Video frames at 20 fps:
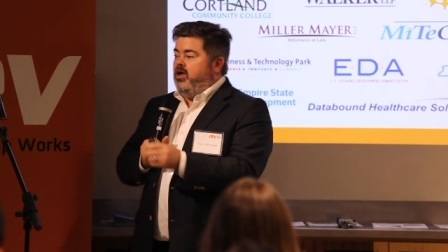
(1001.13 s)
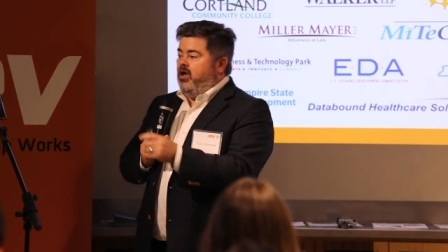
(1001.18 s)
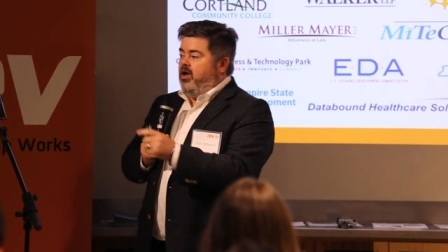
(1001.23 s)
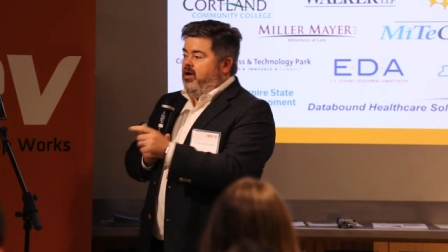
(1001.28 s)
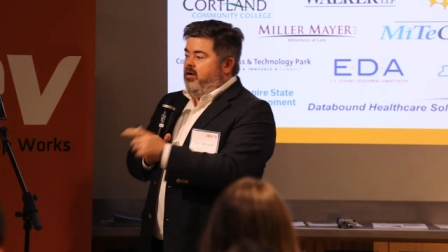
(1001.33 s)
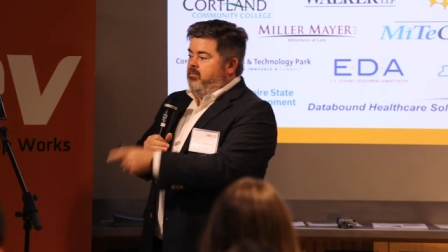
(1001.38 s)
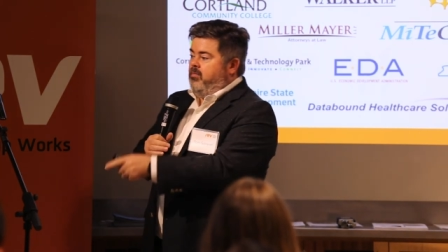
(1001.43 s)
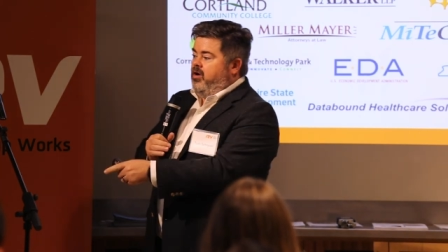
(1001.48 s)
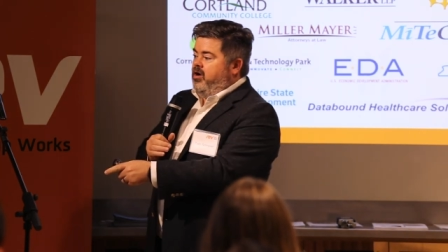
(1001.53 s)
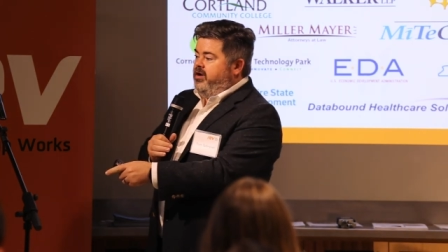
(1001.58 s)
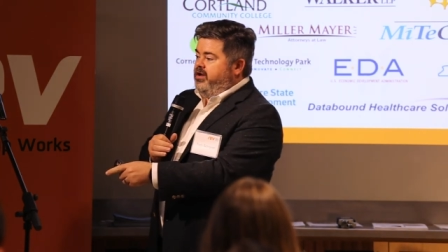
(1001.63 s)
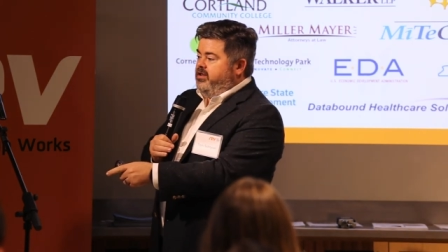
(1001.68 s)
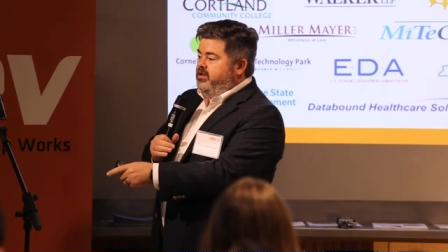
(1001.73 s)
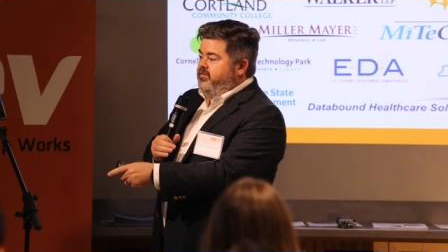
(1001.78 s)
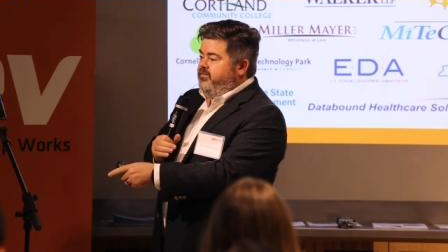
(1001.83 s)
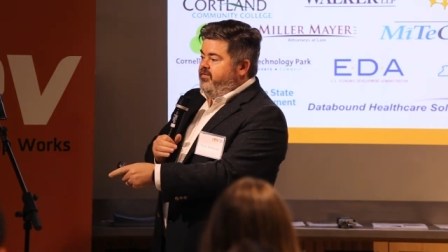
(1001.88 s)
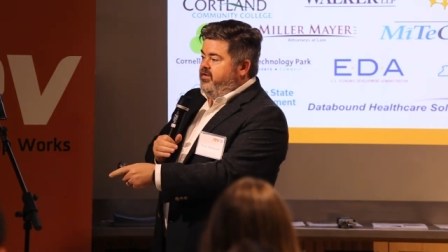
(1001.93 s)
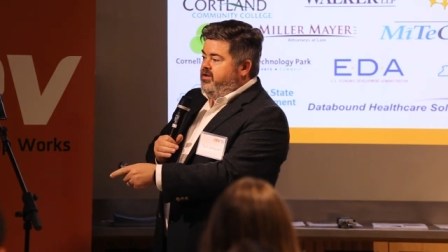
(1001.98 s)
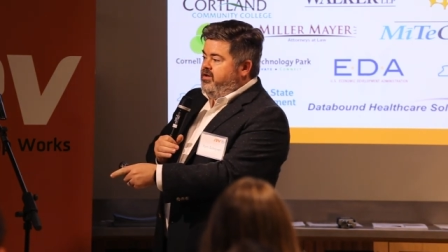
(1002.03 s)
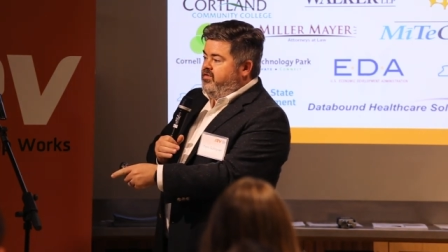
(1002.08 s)
Uh, Marnie
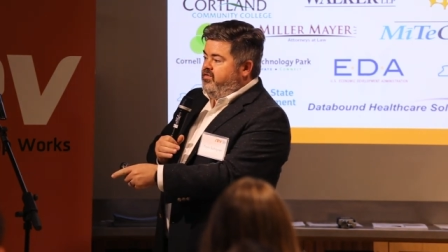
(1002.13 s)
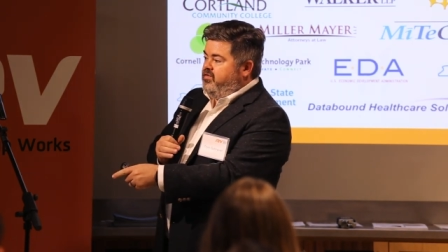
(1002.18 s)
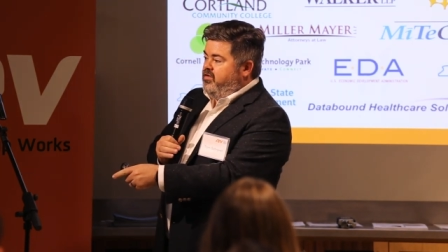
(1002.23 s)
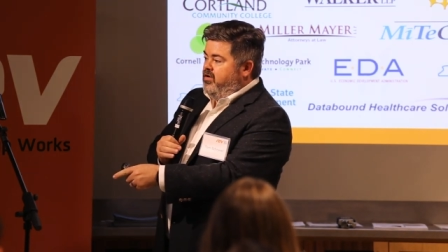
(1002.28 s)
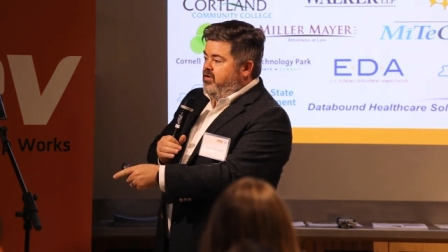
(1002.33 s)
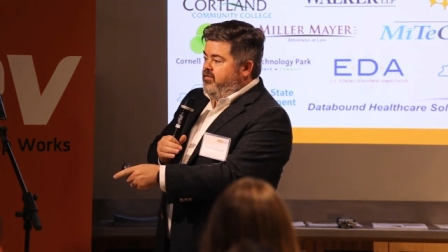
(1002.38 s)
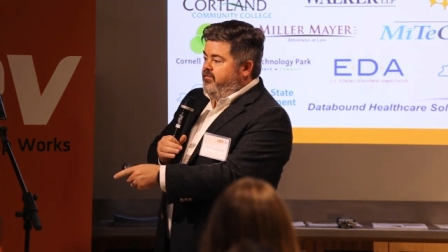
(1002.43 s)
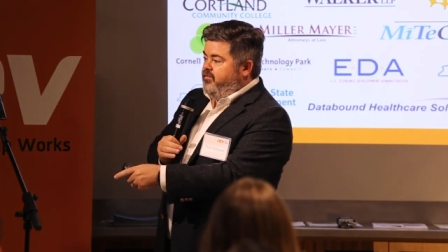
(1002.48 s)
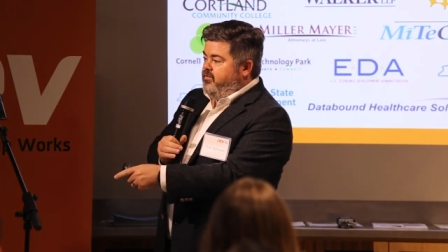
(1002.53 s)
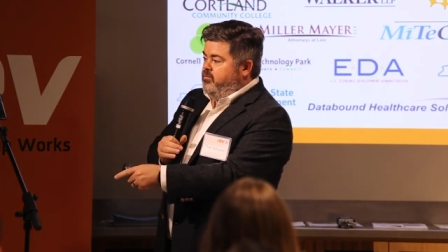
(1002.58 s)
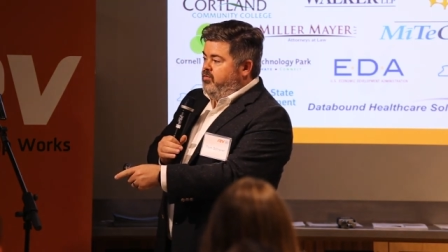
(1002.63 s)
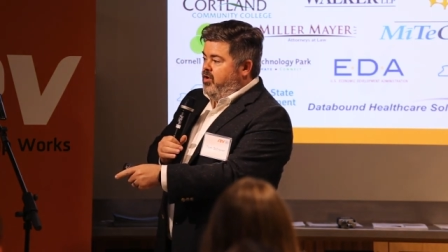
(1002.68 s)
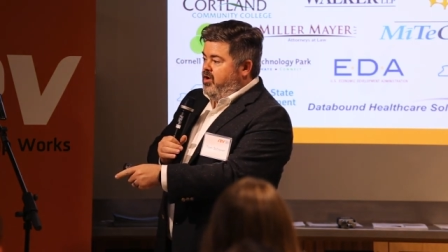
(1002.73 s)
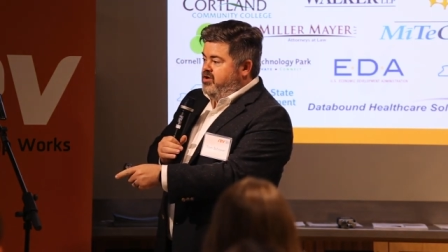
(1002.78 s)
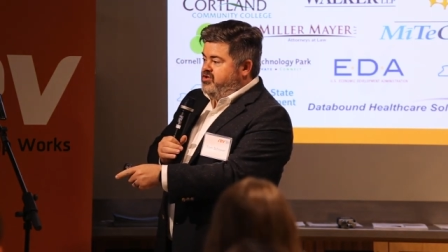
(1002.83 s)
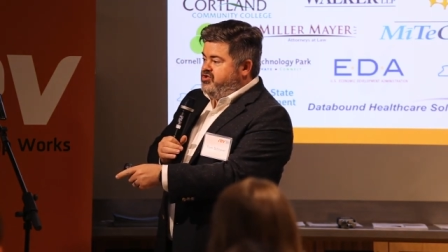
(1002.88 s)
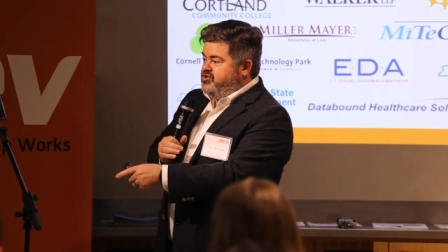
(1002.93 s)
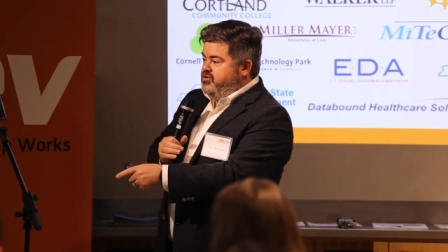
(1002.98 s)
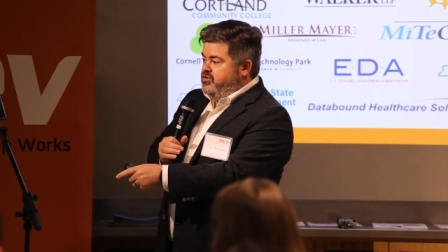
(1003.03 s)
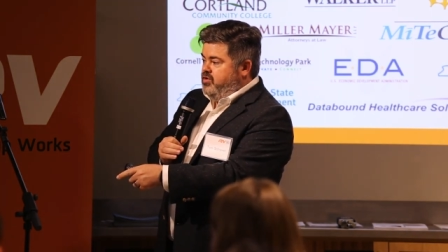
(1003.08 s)
LaVigne is here from
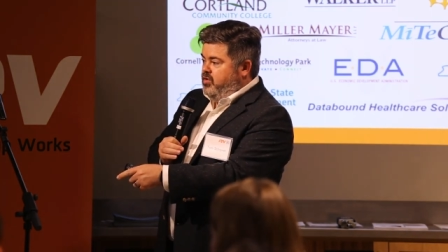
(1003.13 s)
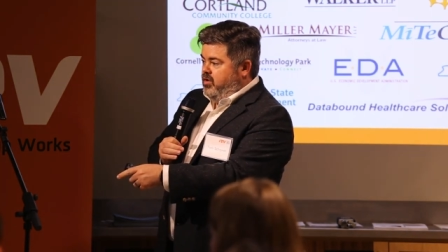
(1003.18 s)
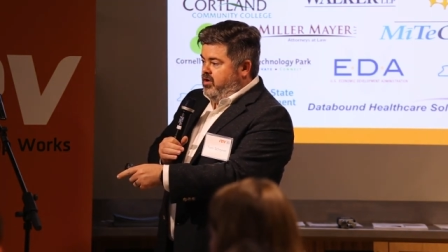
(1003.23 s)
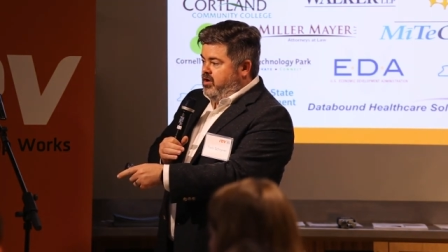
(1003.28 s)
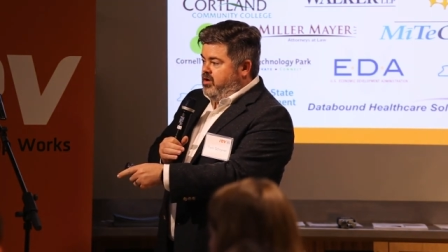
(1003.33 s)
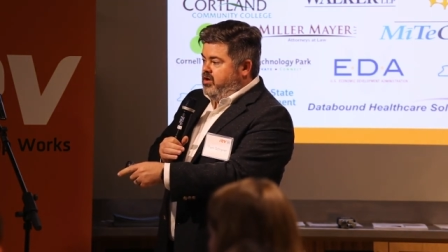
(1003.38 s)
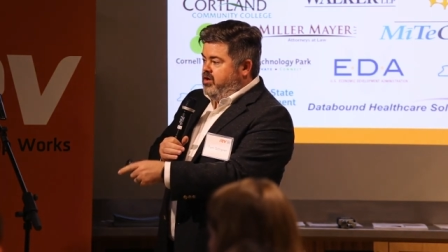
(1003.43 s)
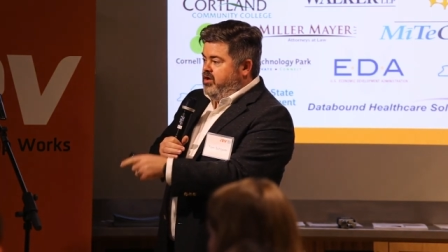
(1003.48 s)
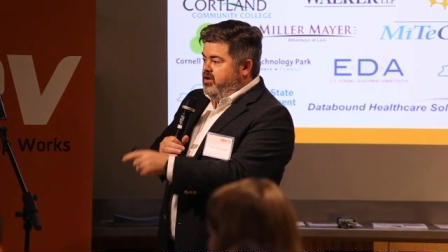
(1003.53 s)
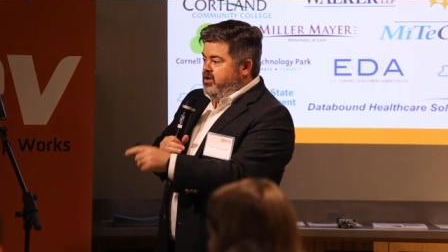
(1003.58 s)
Launch New York.